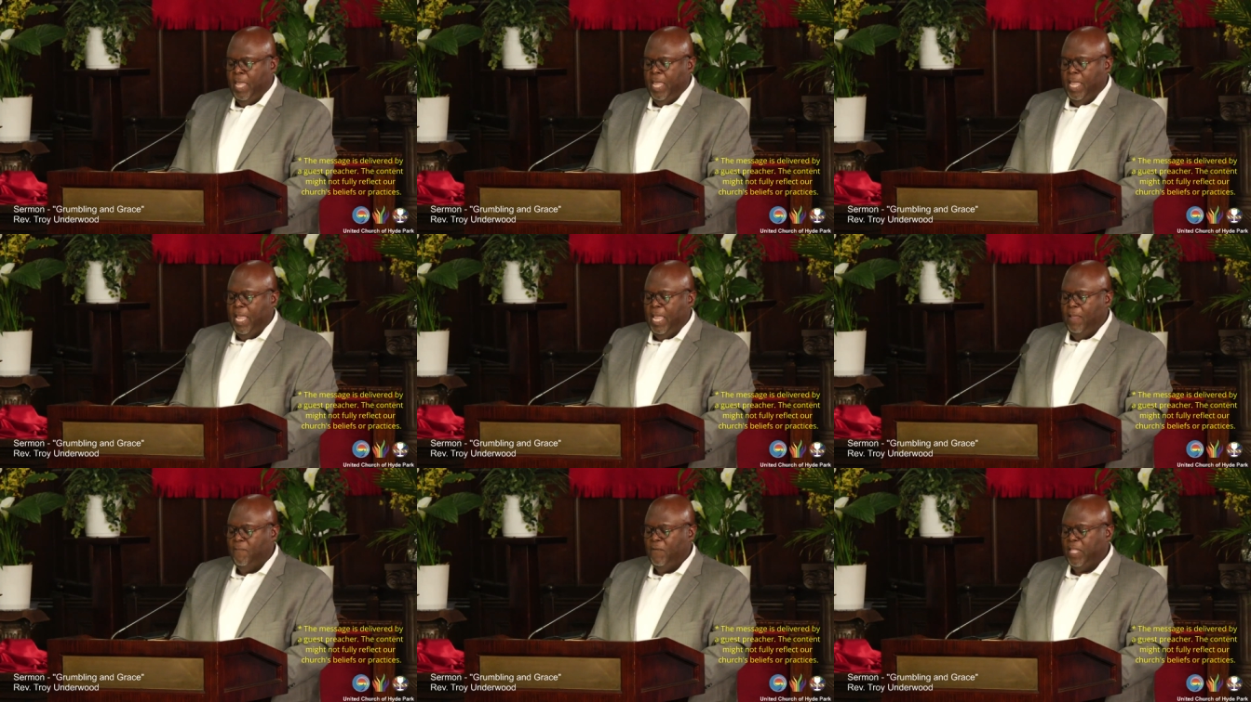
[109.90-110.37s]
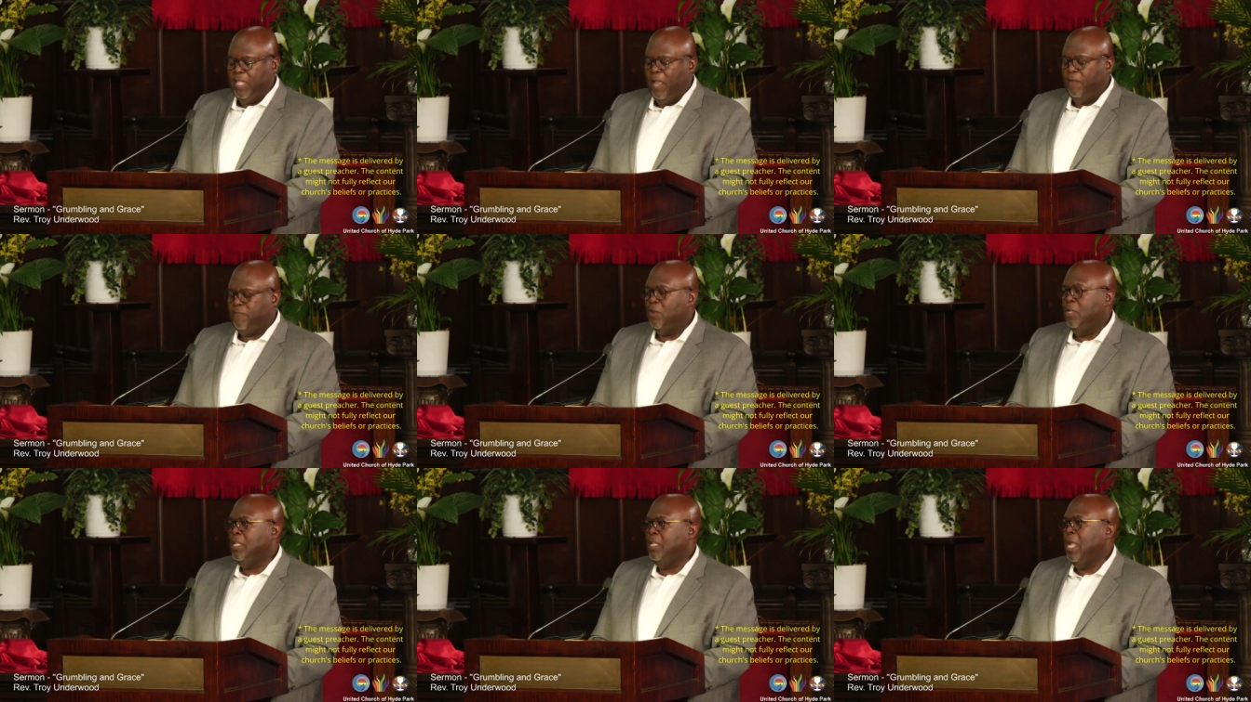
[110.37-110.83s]
Even
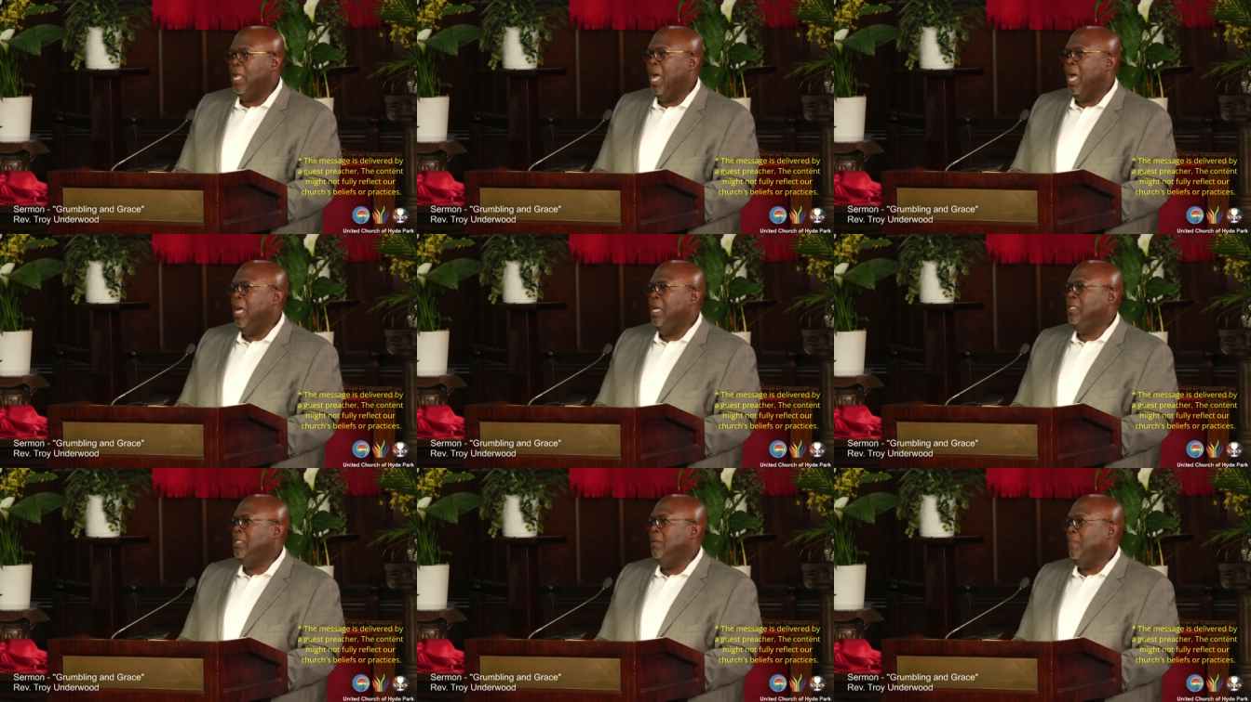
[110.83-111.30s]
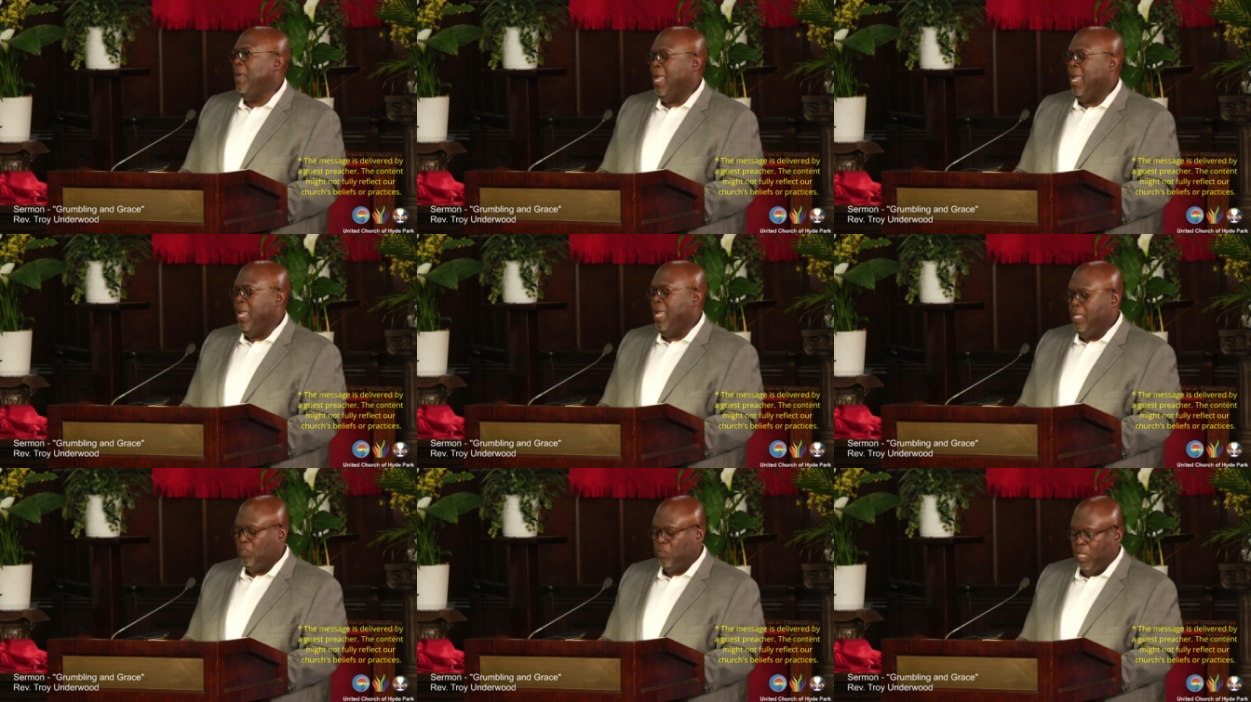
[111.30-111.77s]
after nine
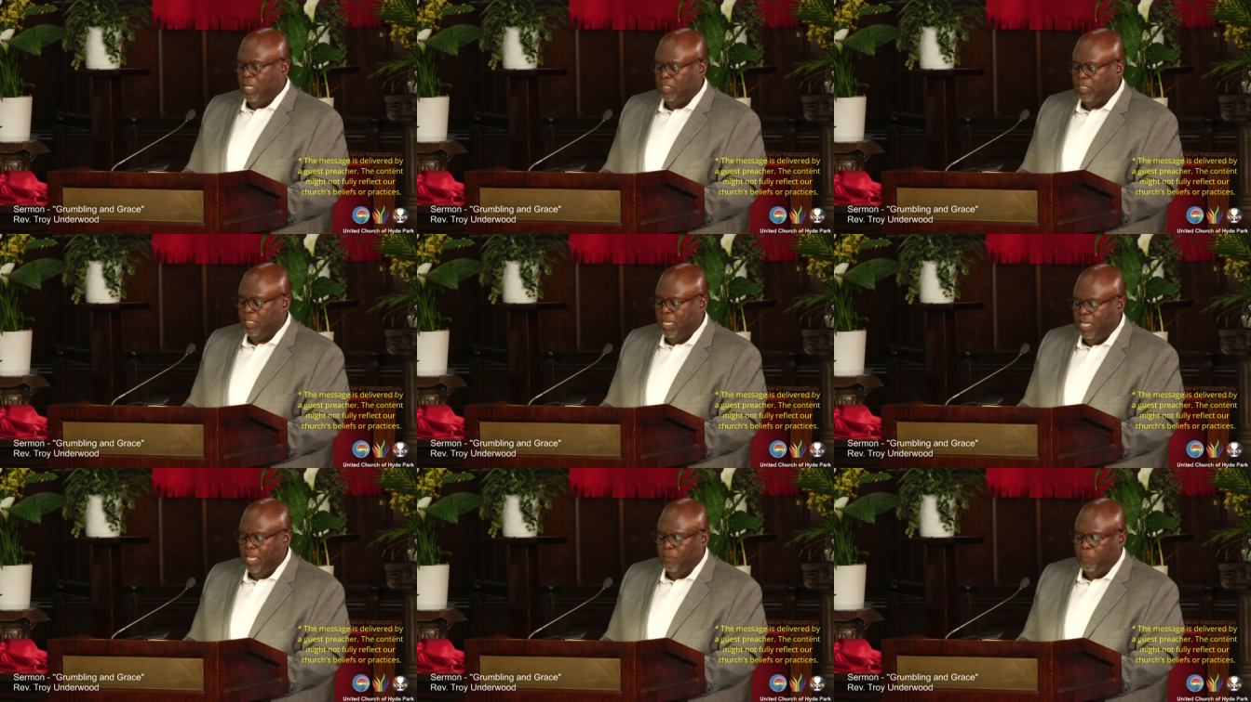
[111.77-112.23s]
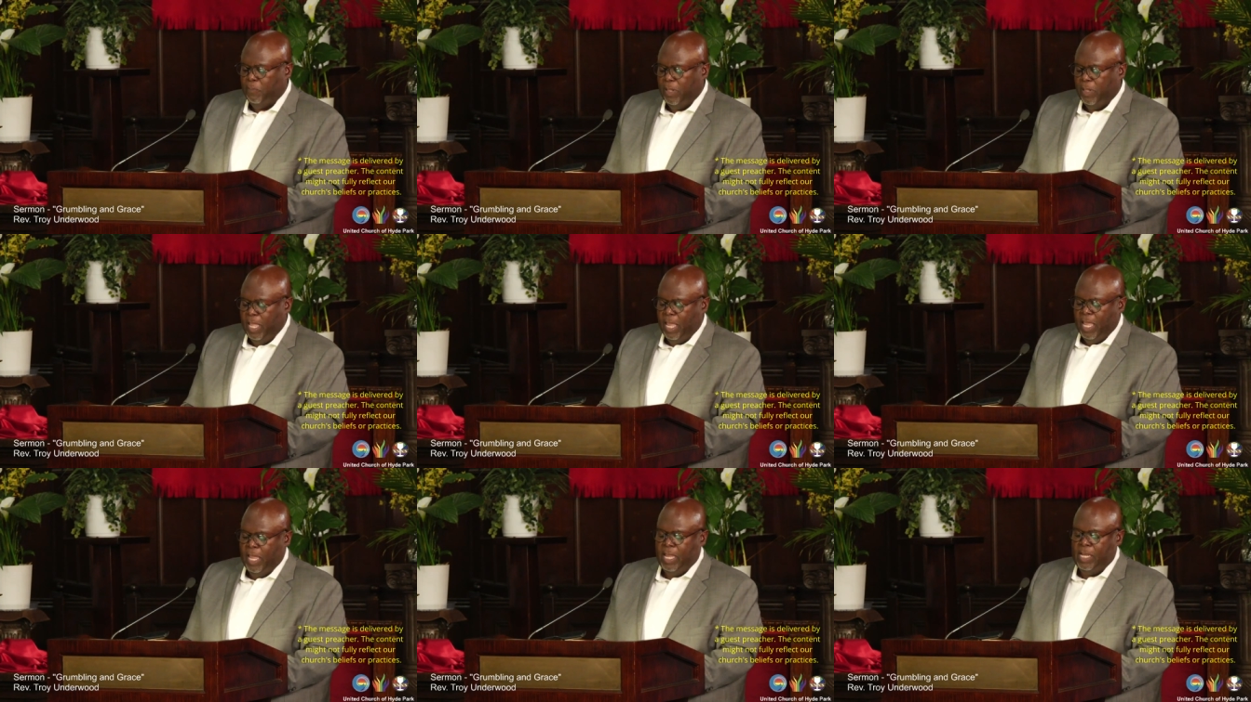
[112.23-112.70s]
demands and ten
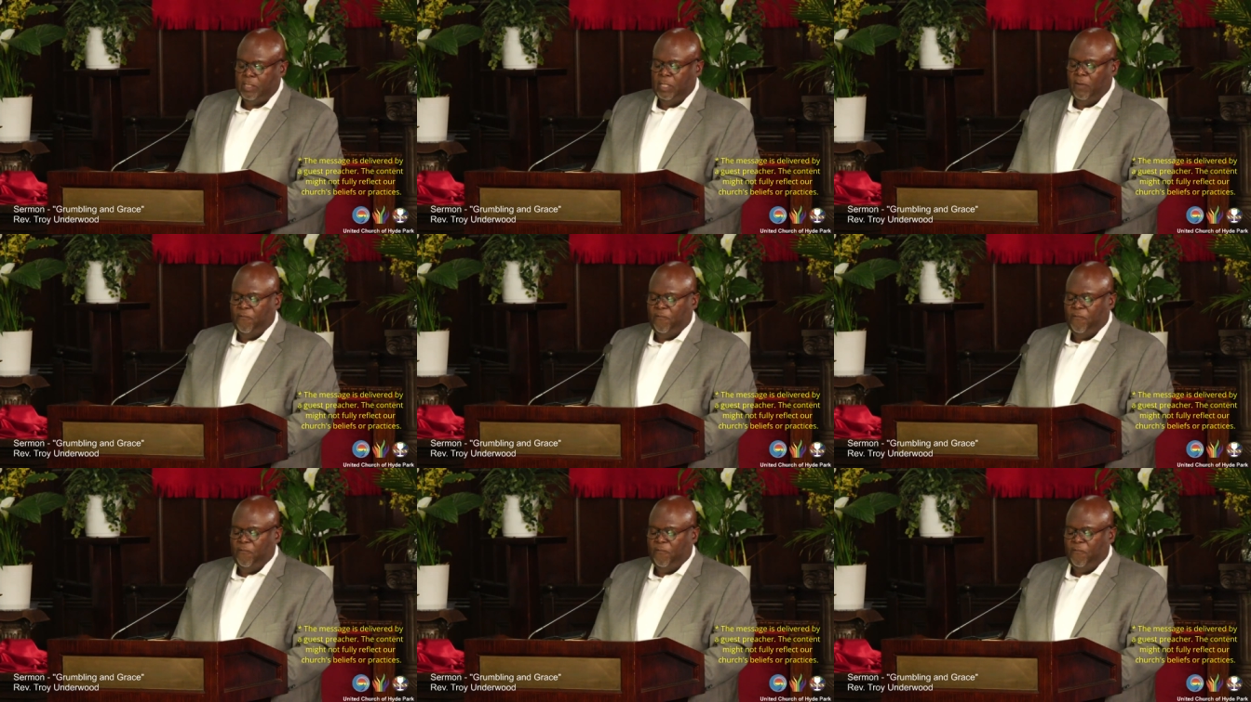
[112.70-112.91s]
plagues,